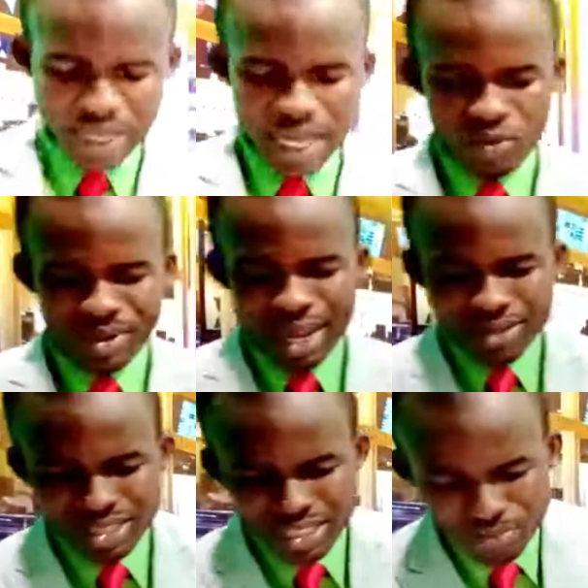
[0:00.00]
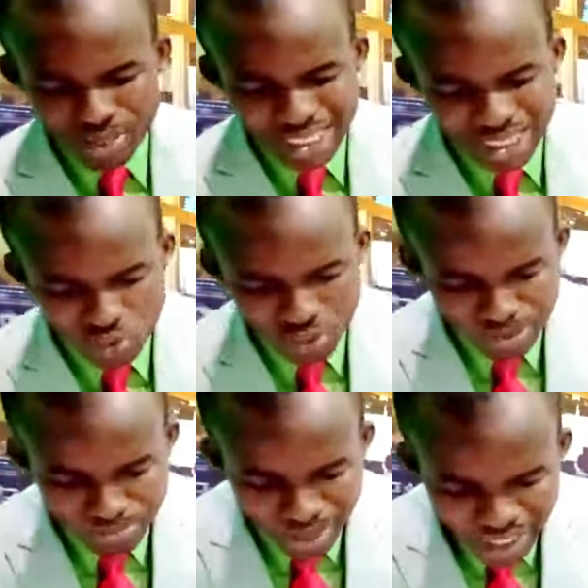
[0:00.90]
and without him, nothing was
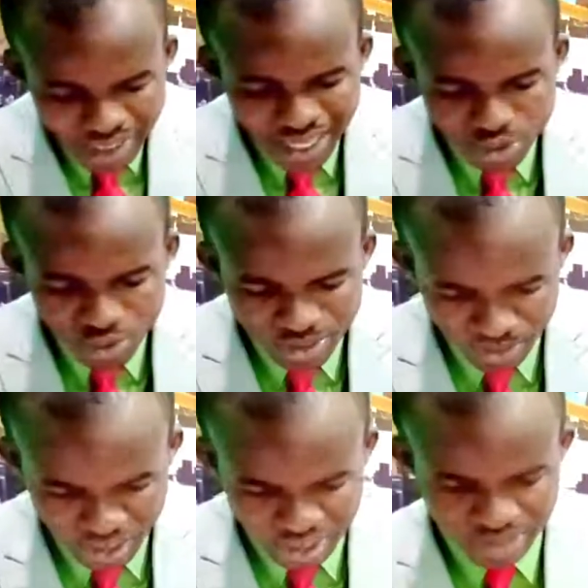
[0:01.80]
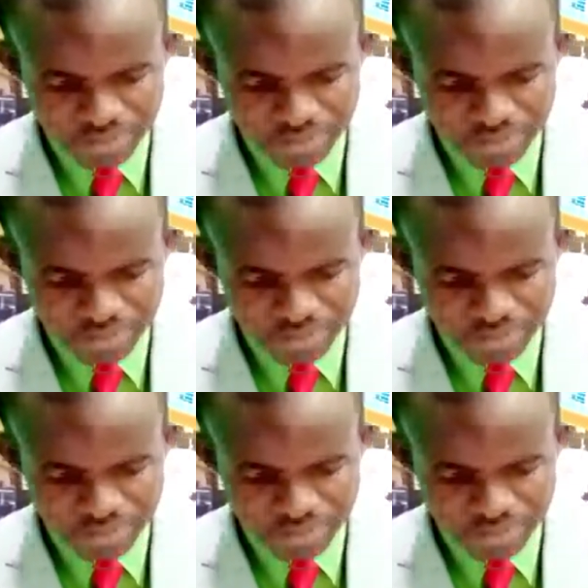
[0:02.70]
made that was made.